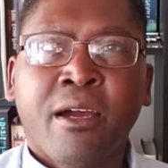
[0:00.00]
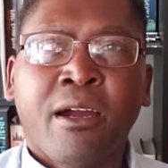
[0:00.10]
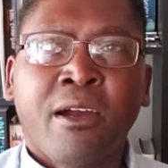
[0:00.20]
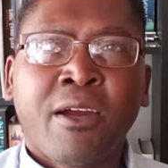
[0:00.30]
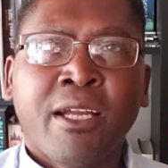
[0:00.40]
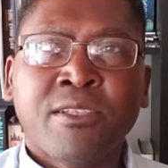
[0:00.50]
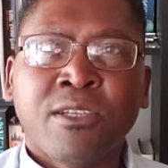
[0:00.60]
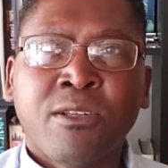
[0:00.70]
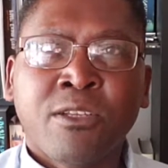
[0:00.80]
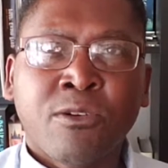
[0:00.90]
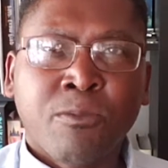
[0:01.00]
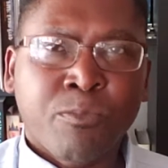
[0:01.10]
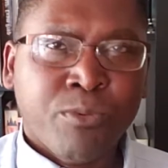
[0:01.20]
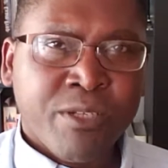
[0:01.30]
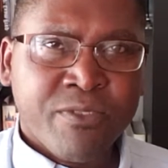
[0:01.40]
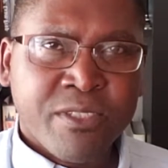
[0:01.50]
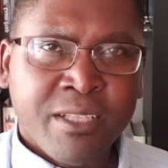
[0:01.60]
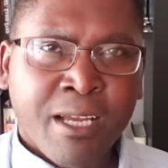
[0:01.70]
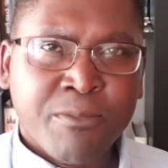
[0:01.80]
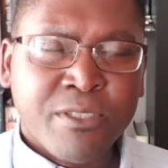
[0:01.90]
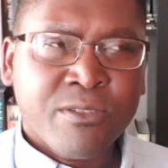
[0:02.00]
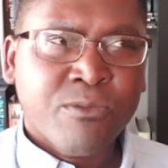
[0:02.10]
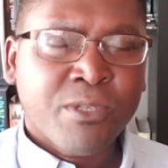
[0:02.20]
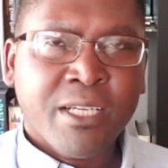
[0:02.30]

All right, so a little brief synopsis of what